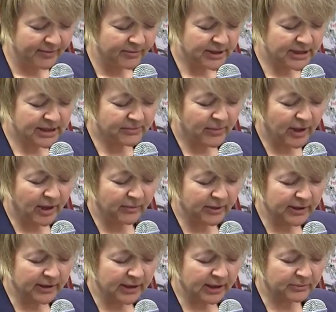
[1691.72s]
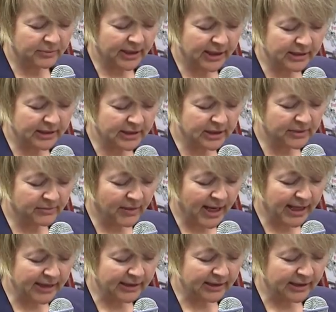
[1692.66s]
Mrs. Barber had begun to
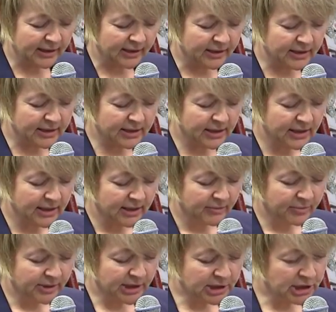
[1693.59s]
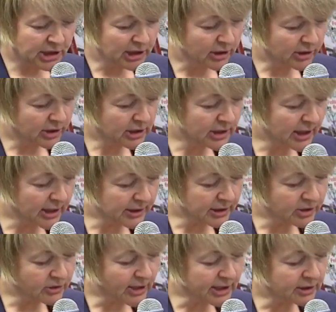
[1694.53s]
smile at last, but as she looked at
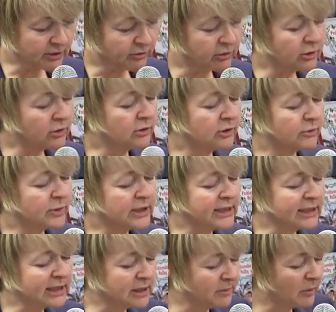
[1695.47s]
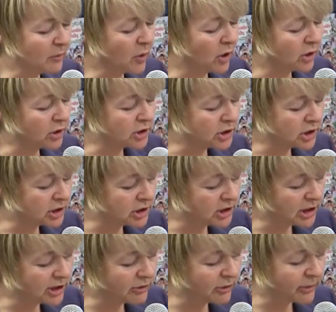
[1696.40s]
the stretch of floor that was still to be washed,
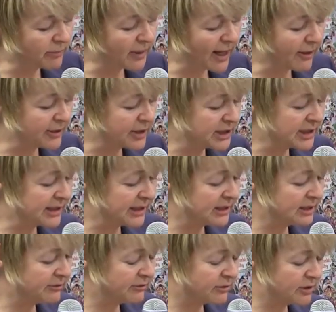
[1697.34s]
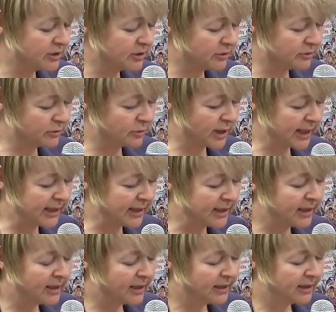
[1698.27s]
she grew embarrassed in a different sort of way.
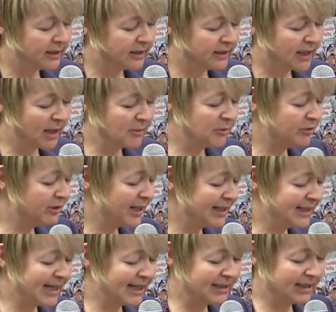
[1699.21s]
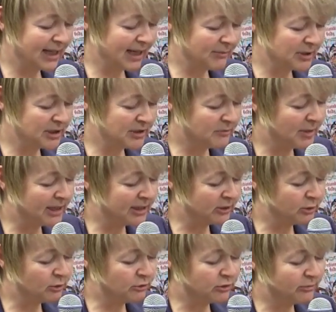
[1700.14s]
I'm afraid Len and I must have made
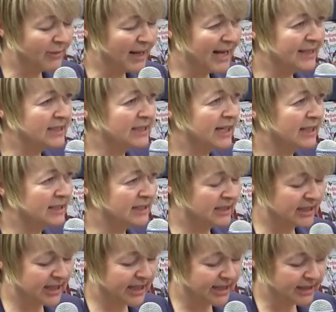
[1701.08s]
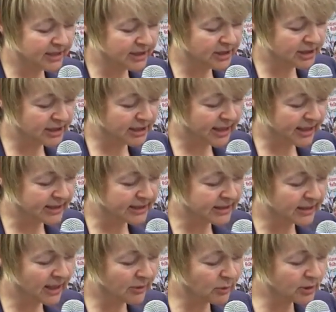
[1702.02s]
an awful mess yesterday, she said.
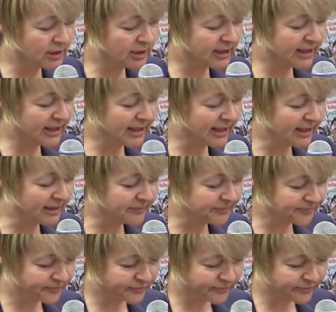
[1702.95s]
I wasn't thinking.